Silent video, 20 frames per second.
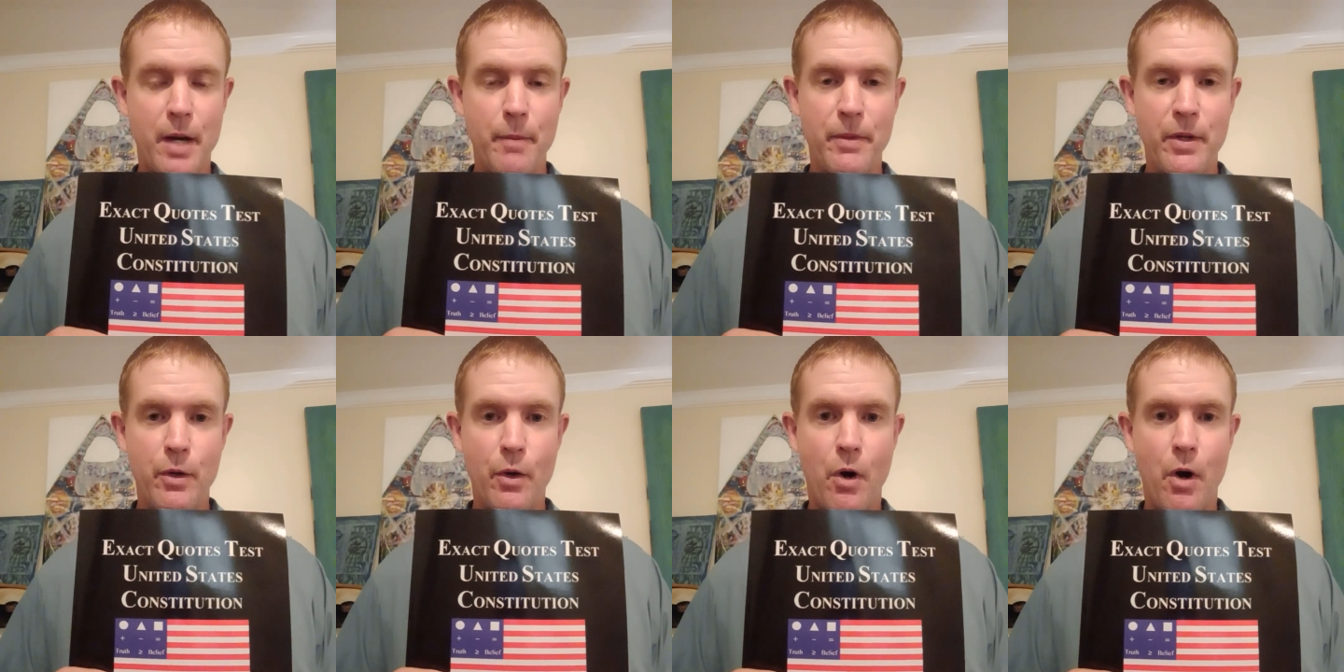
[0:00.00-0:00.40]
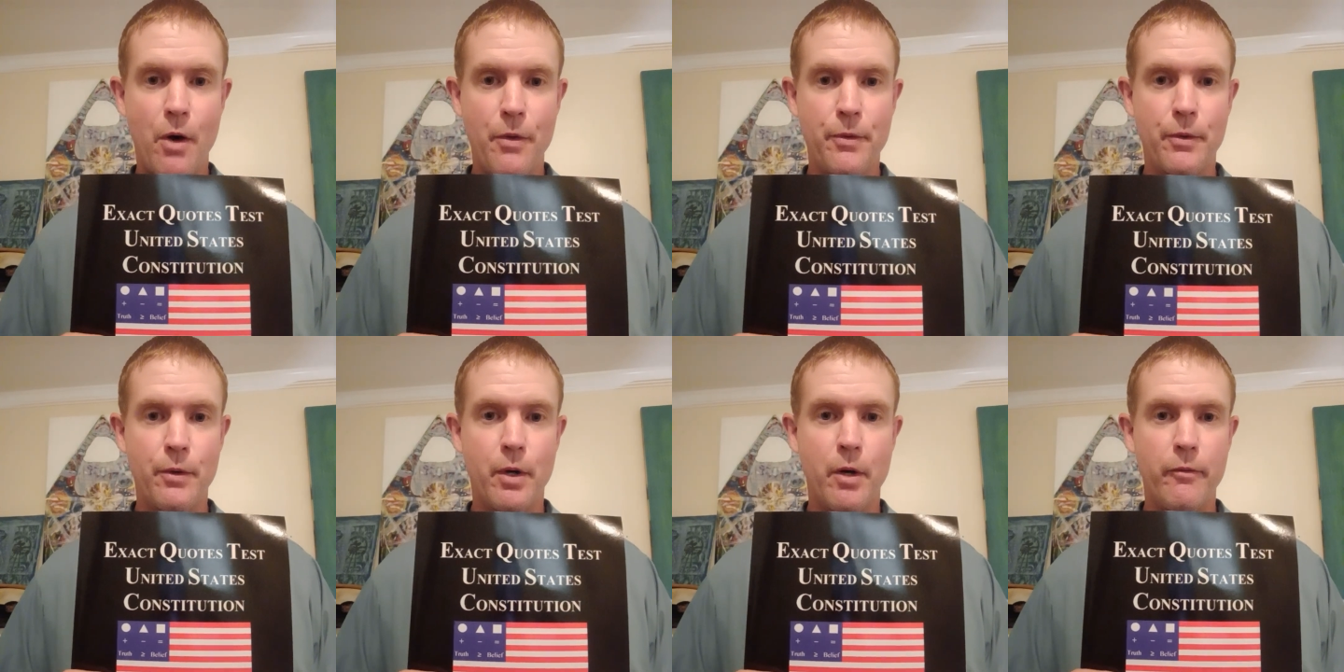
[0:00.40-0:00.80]
I'm the
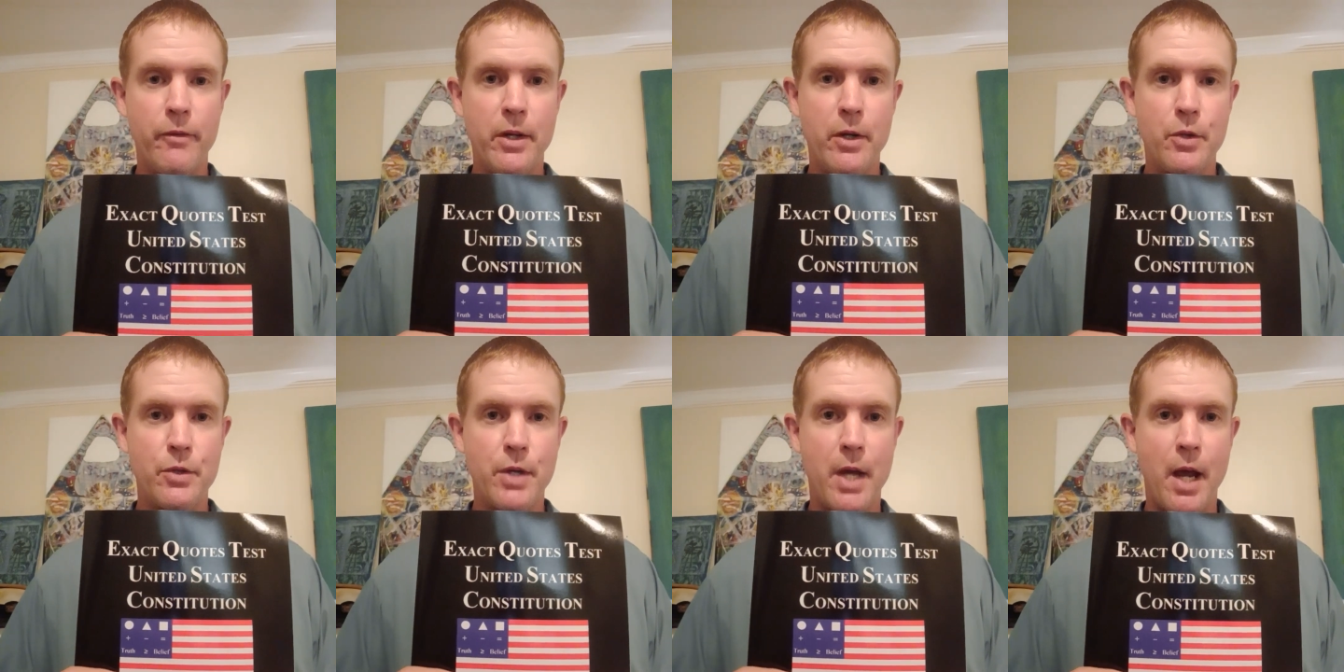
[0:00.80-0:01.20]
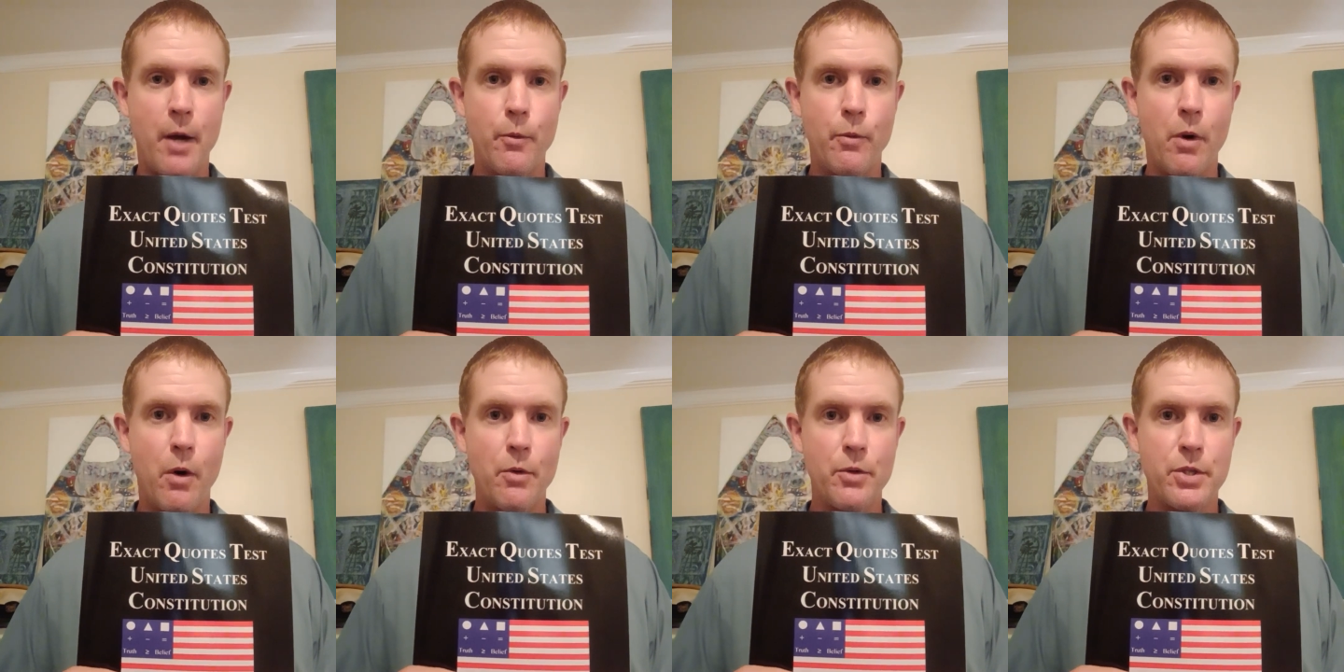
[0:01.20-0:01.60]
author of the
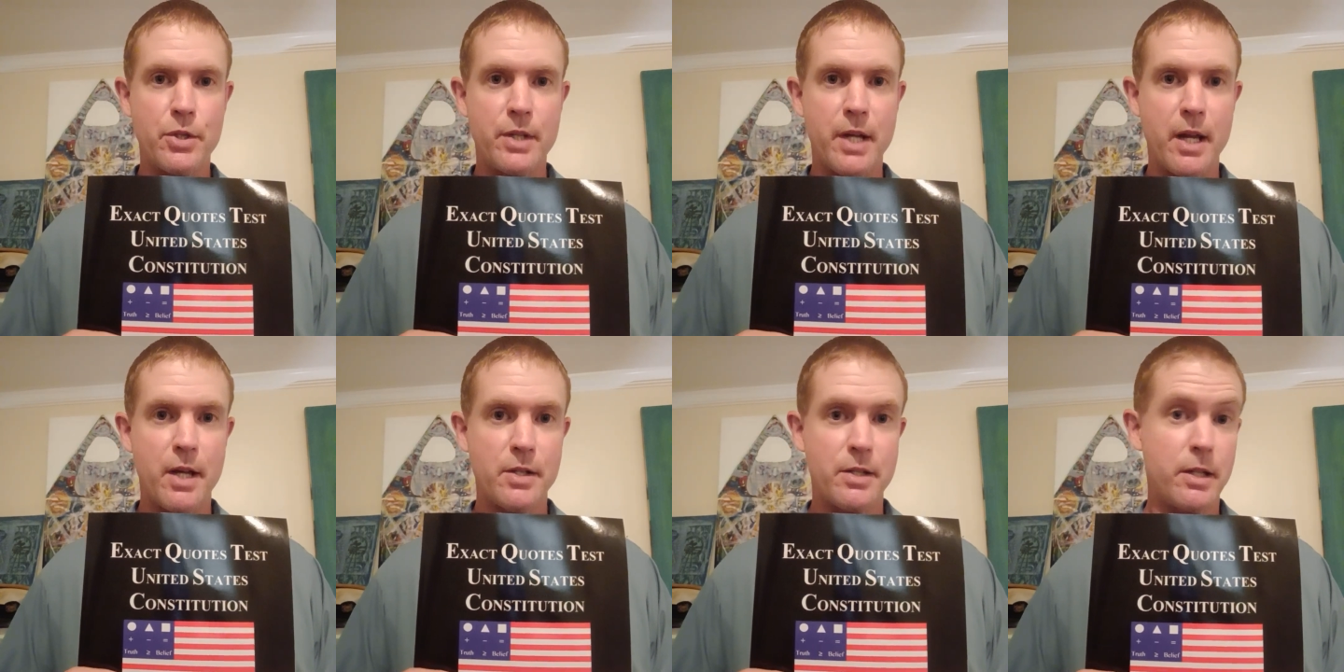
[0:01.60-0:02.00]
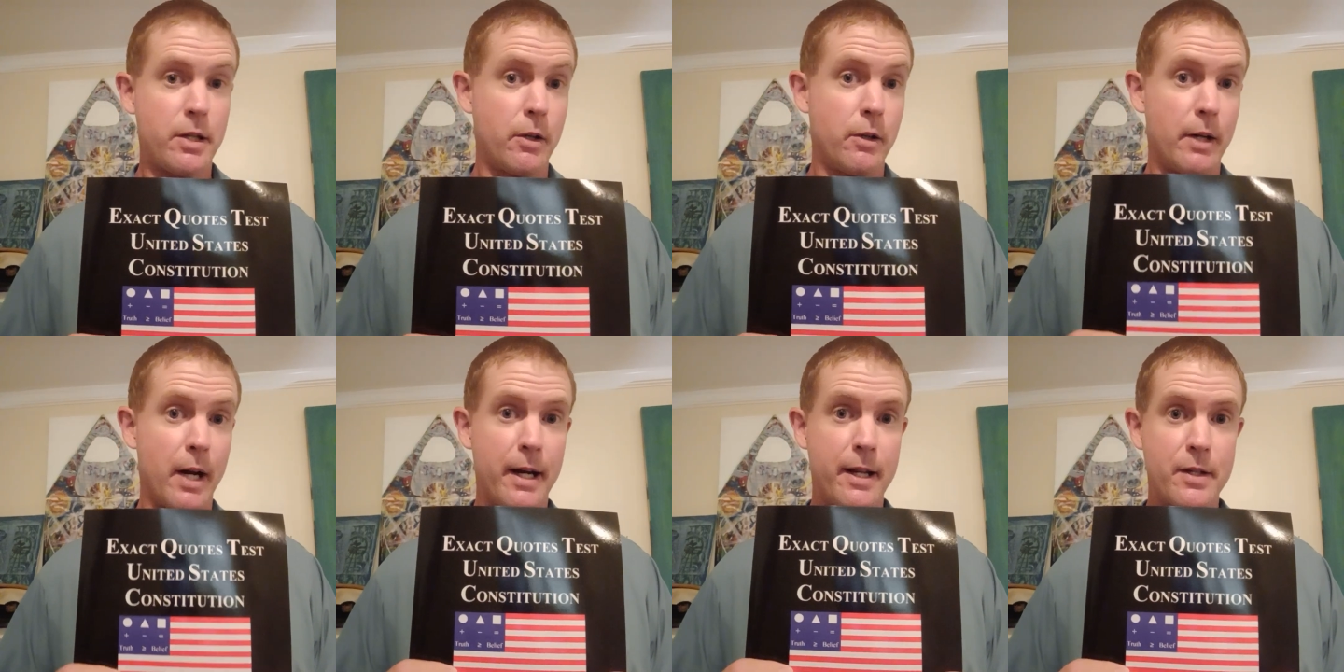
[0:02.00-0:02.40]
Exact Quotes Test,
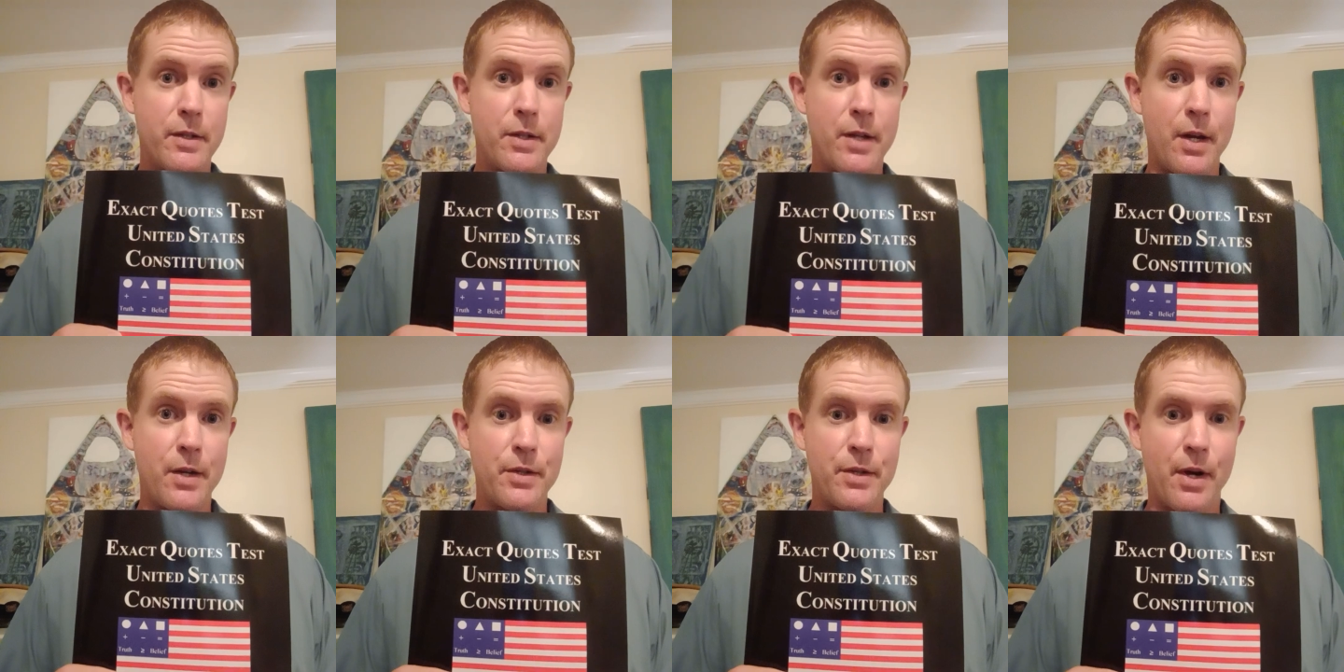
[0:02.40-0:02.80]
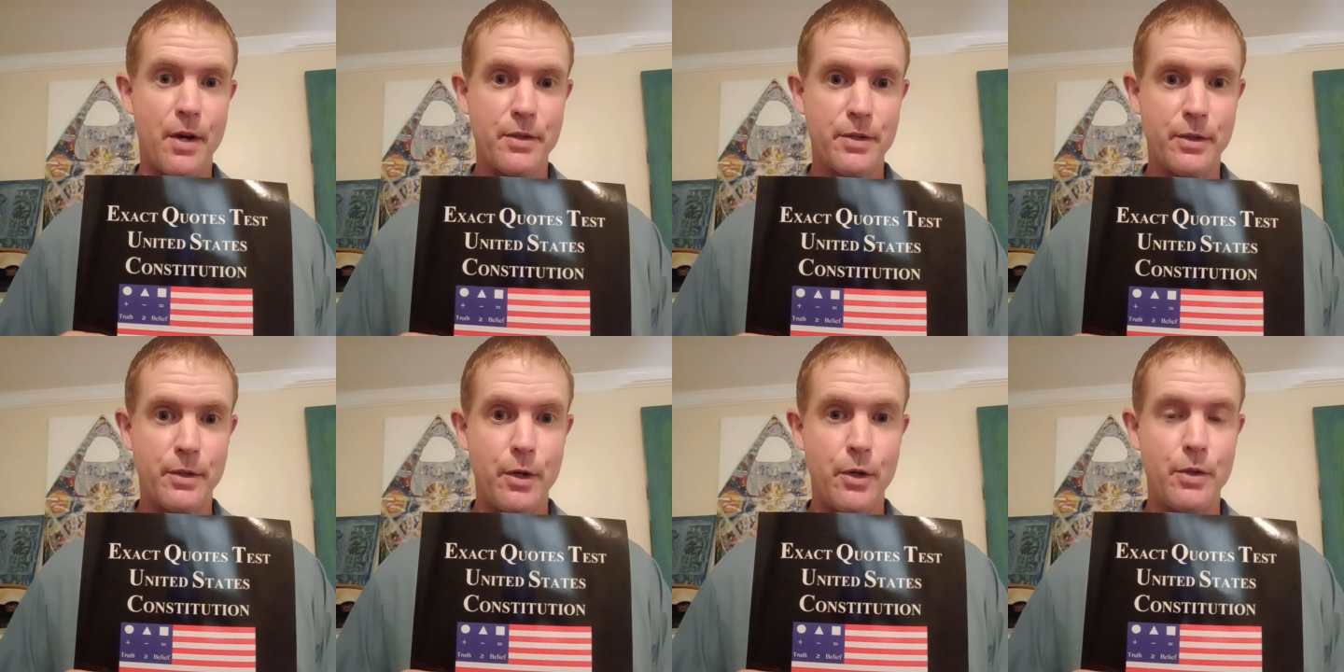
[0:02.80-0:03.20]
United States
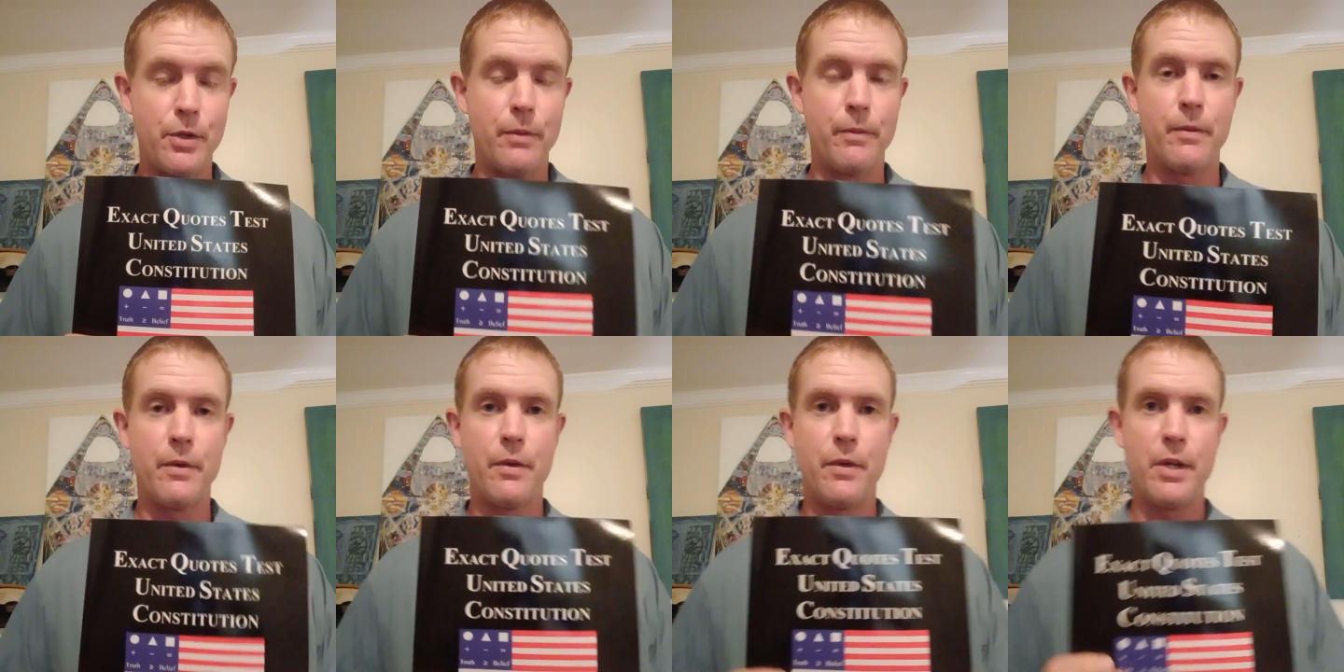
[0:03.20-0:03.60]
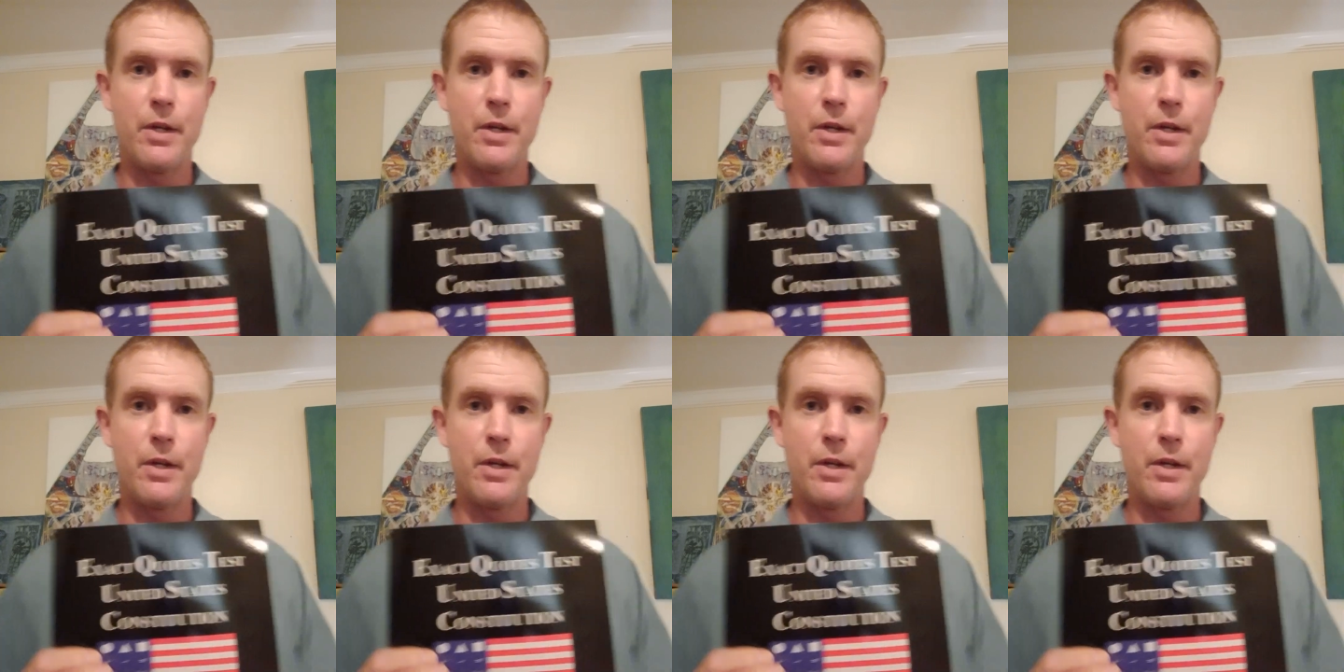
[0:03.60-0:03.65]
Constitution.